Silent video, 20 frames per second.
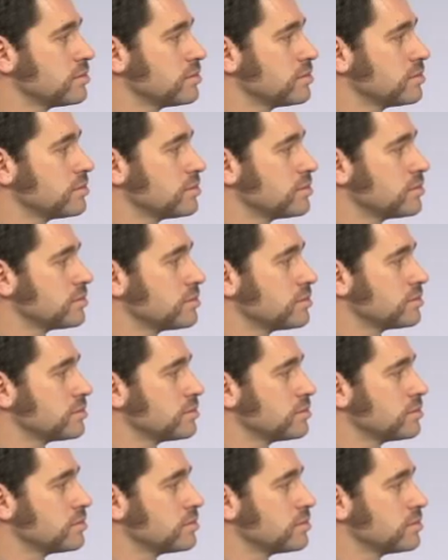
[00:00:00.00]

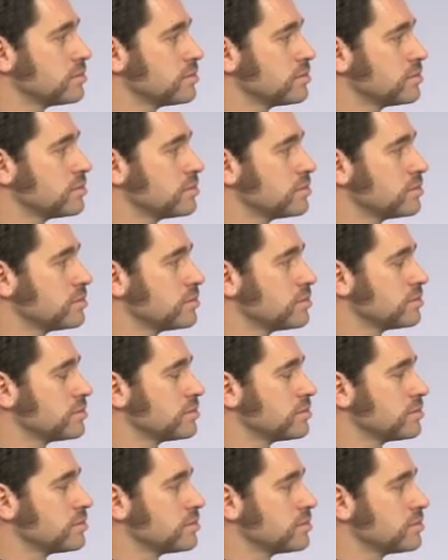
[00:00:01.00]

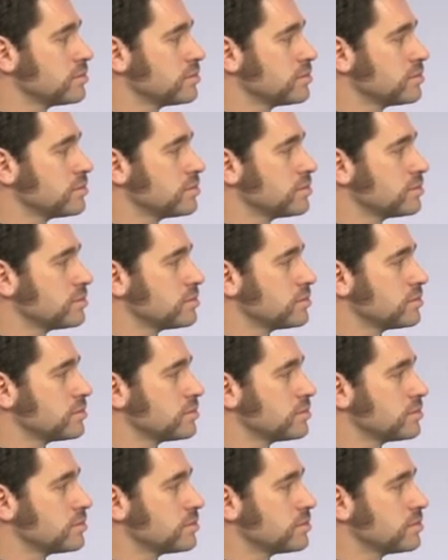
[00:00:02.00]

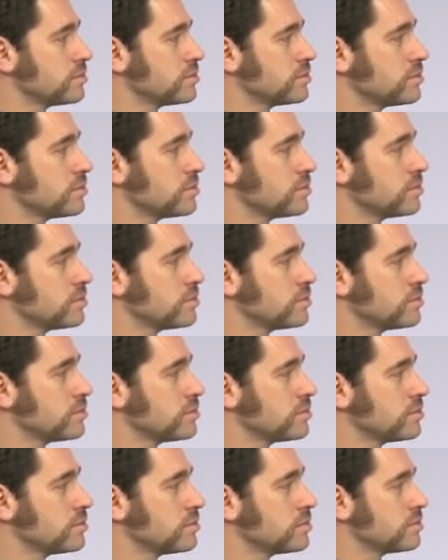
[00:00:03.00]

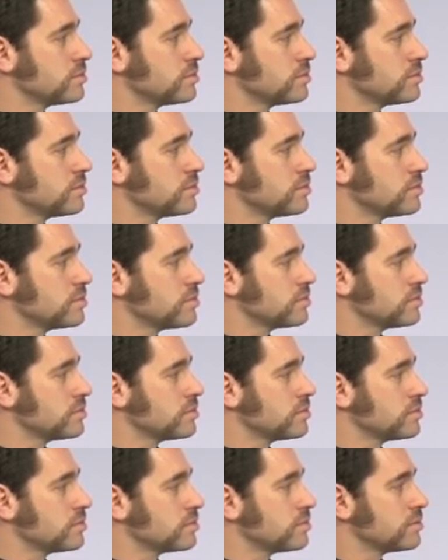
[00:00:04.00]

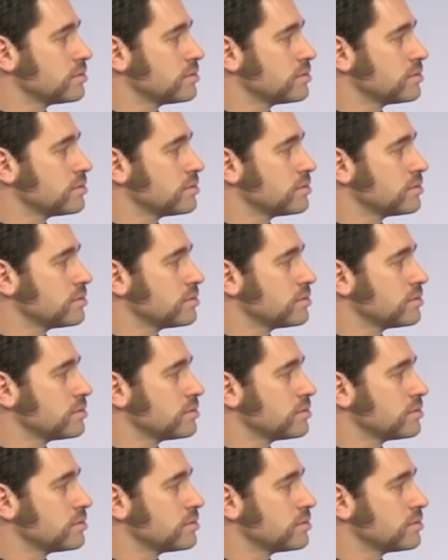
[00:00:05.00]
The person shown says nothing.